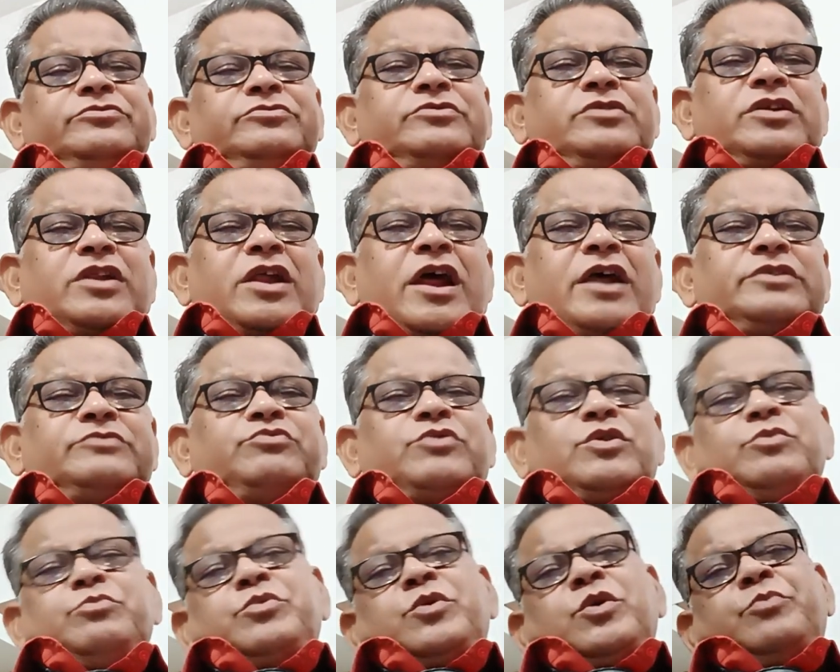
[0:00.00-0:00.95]
transfer of
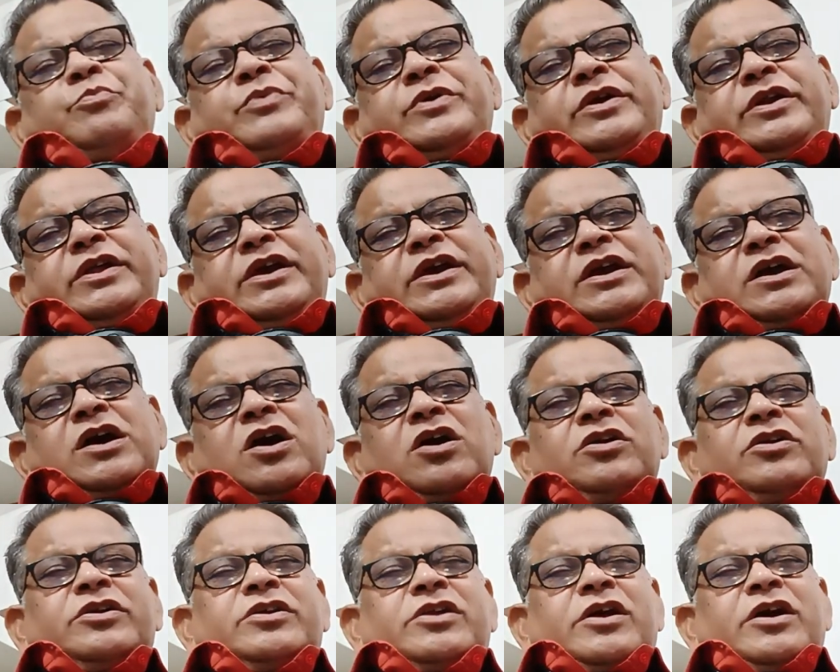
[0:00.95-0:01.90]
property,
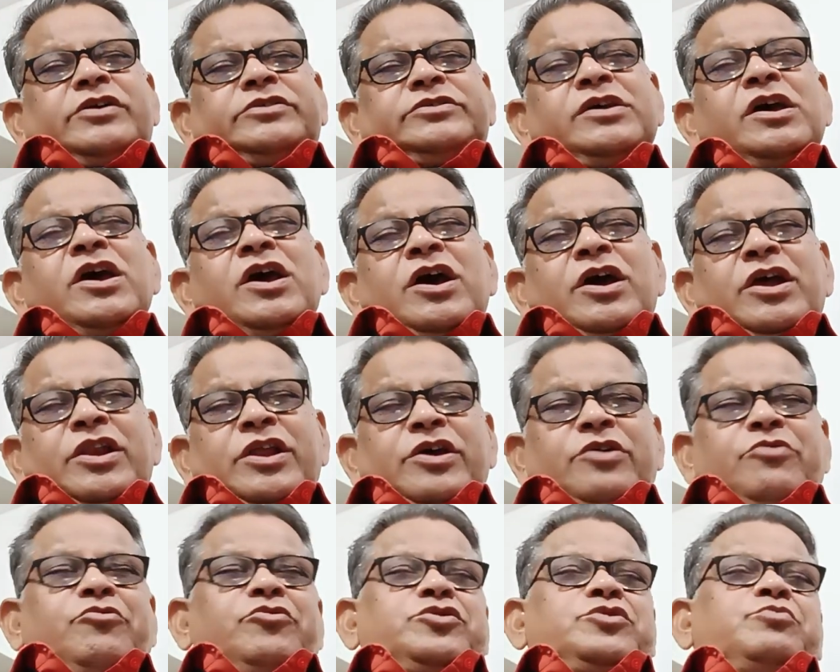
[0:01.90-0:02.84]
contracts,
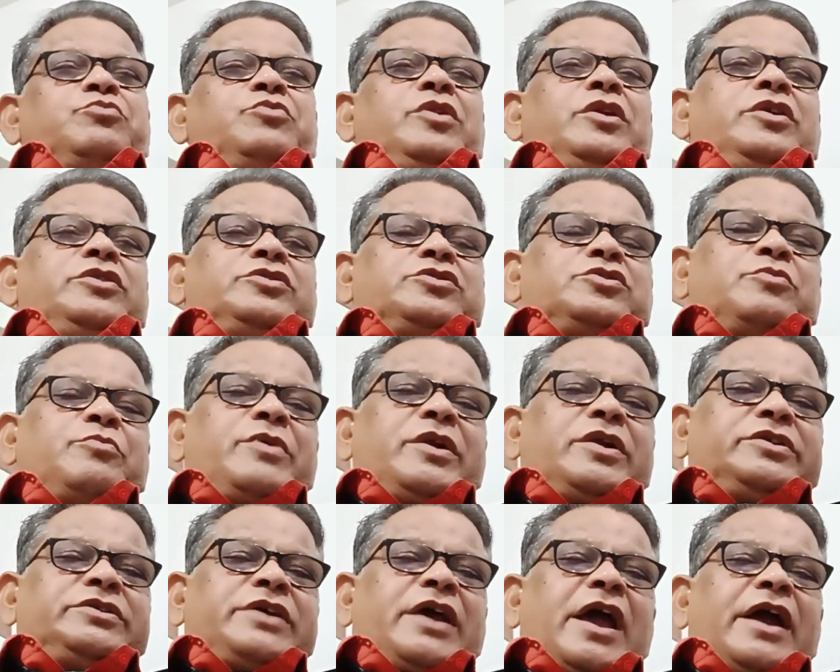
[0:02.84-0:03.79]
negotiable
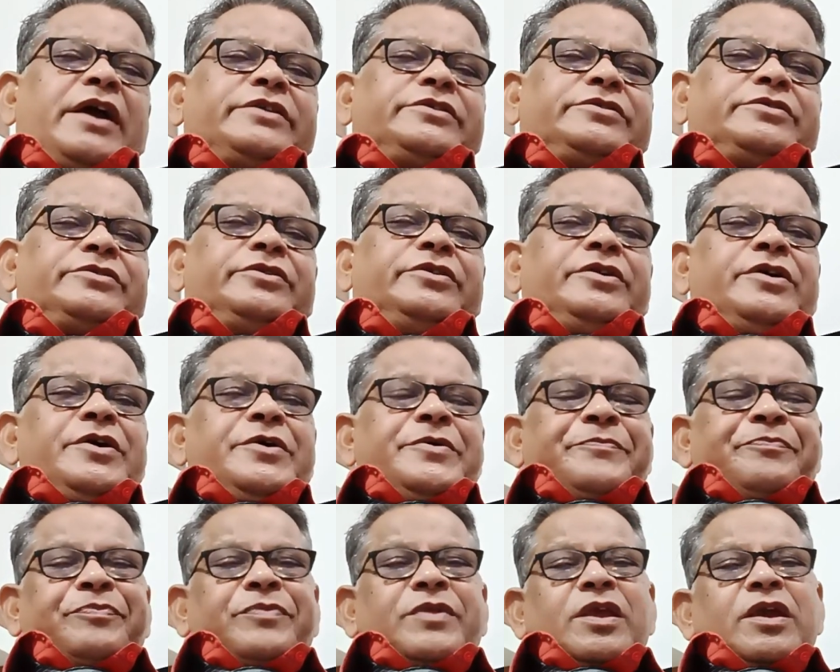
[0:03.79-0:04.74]
instruments act,
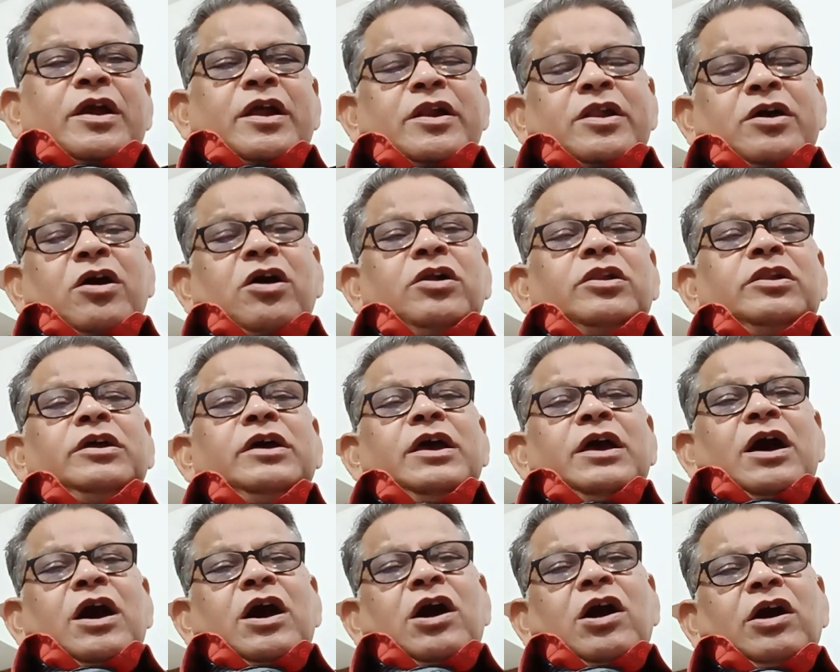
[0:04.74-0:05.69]
and
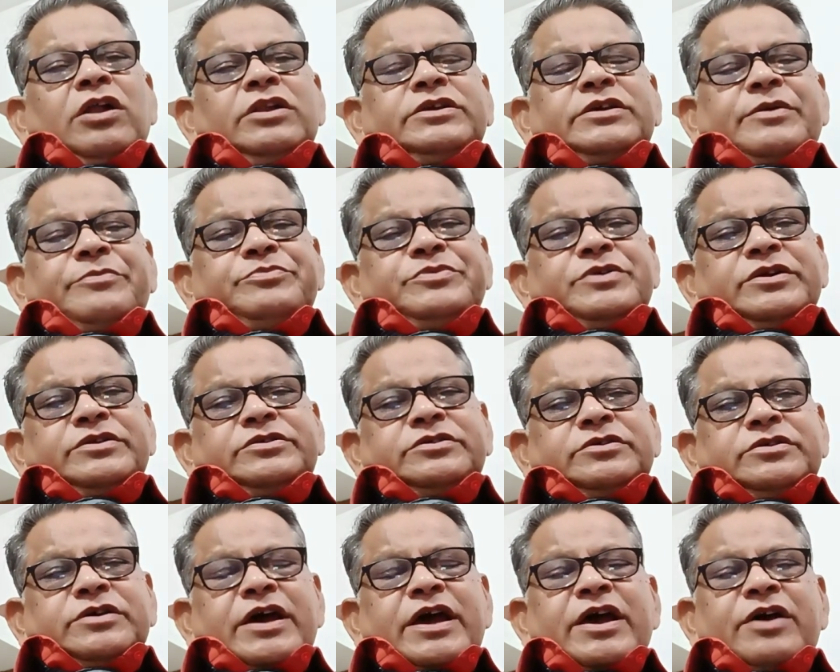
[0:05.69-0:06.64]
all subjects
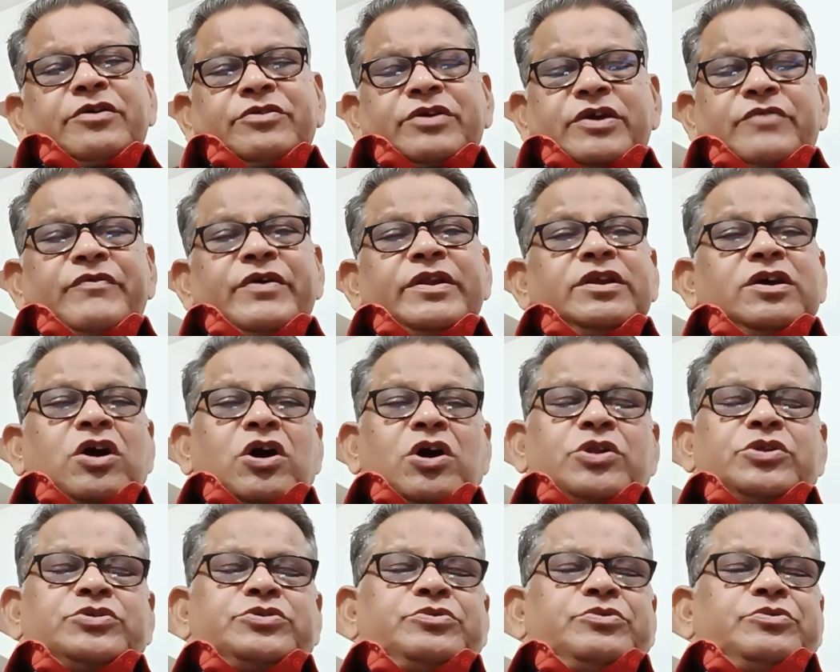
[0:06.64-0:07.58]
I have given
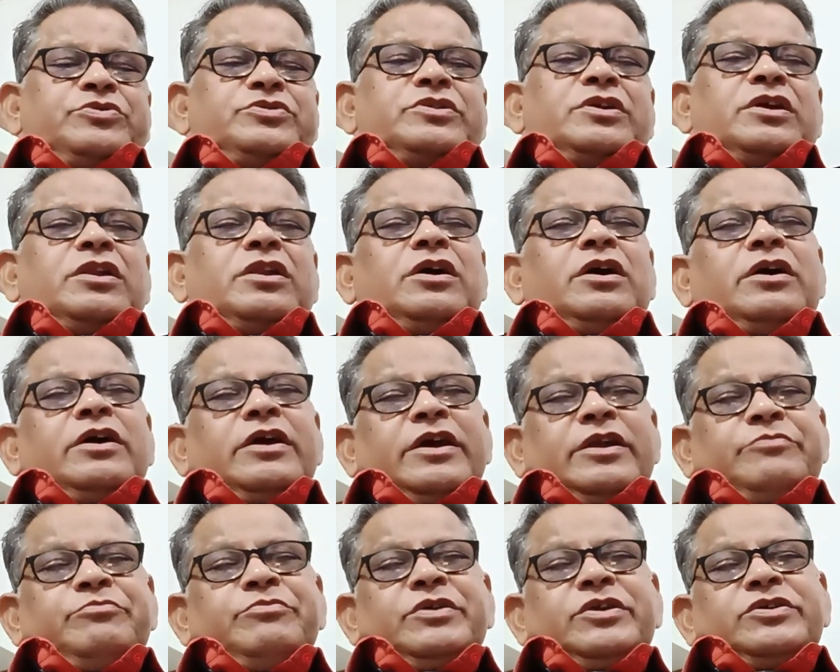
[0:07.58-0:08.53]
constitutional law,
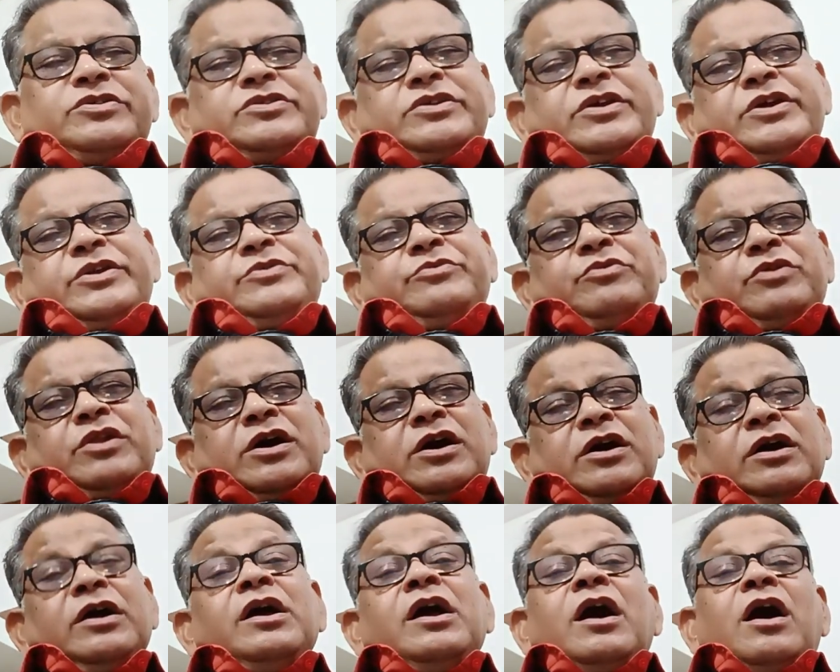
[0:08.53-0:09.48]
administrative law,
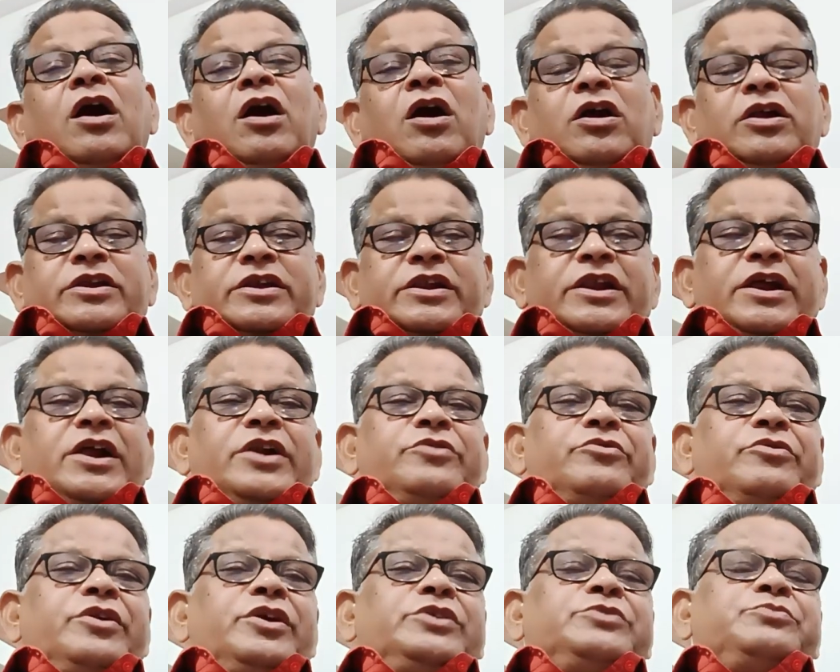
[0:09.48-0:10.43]
alternative
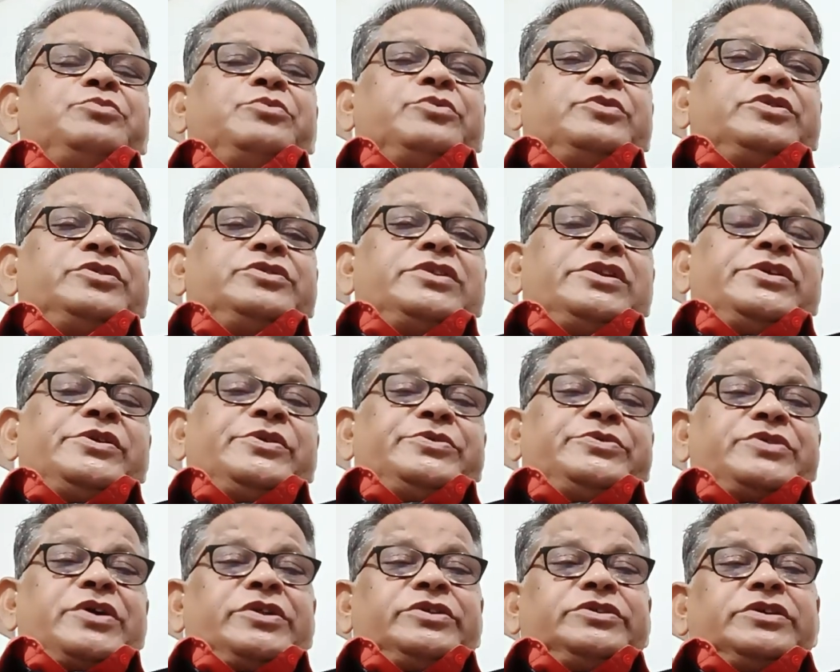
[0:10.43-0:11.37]
dispute
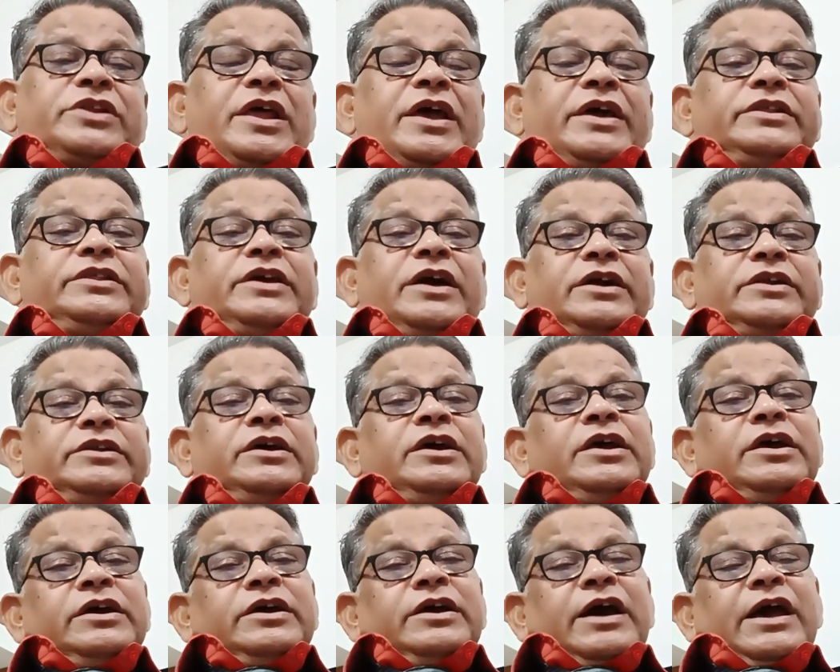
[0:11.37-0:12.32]
resolutions, like that.
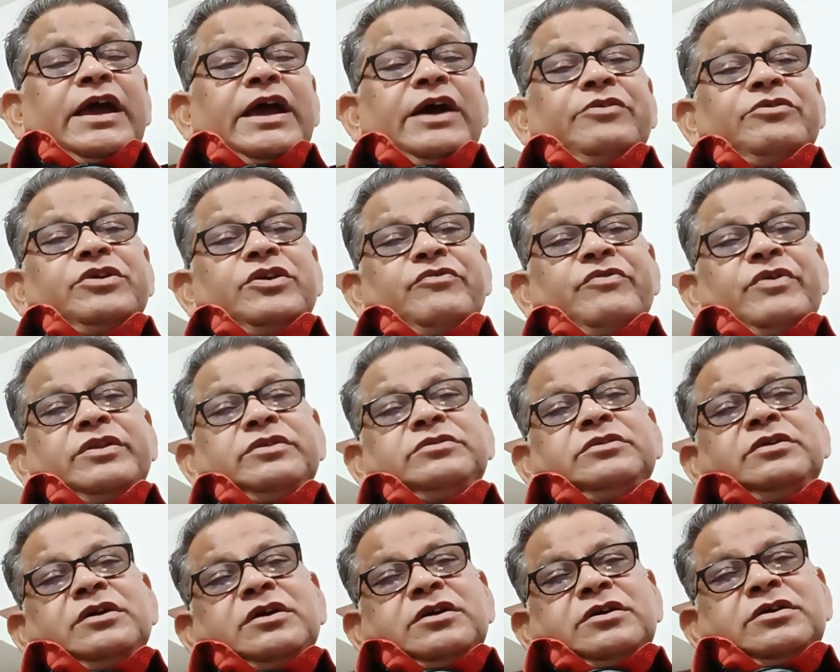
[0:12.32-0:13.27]
I have given
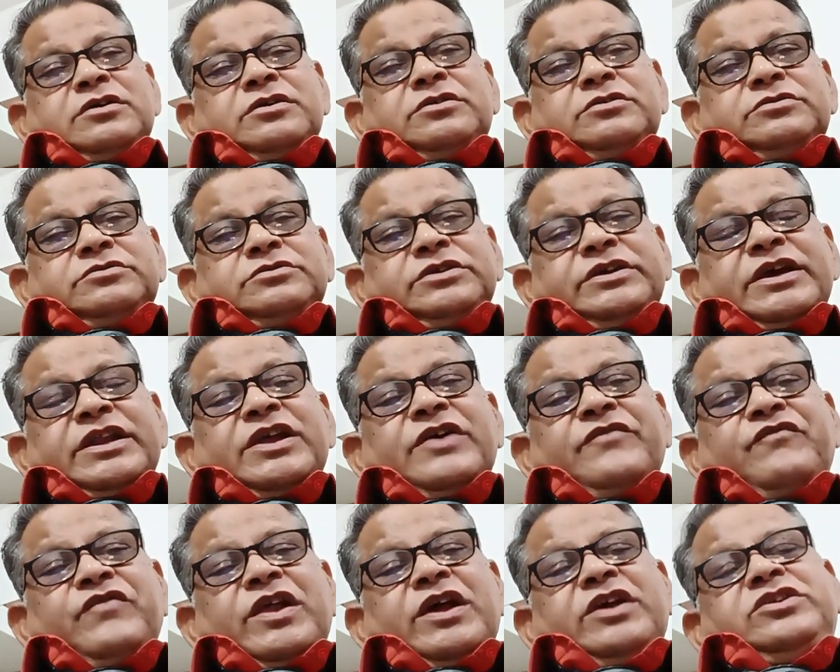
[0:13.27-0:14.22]
enough
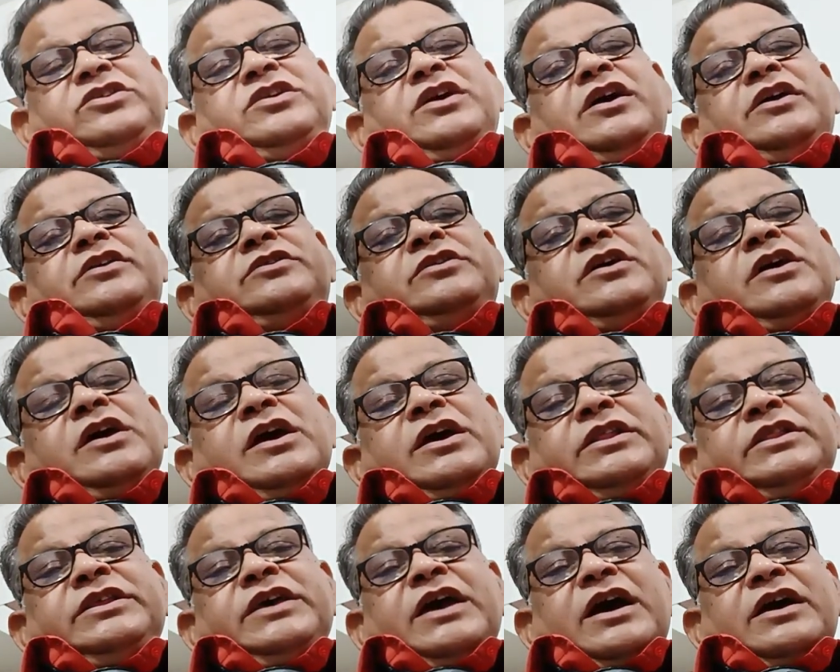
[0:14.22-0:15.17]
lectures.
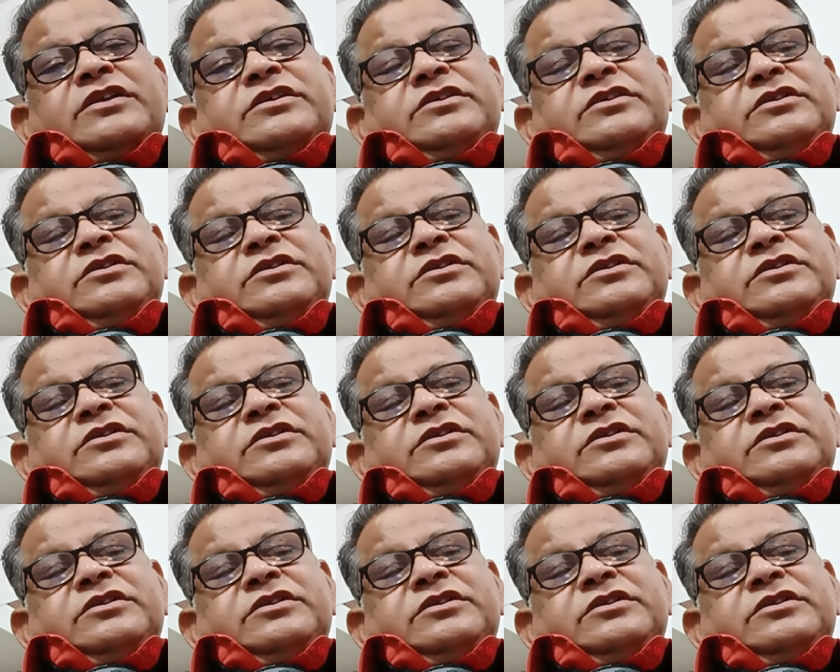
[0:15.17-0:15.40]
They are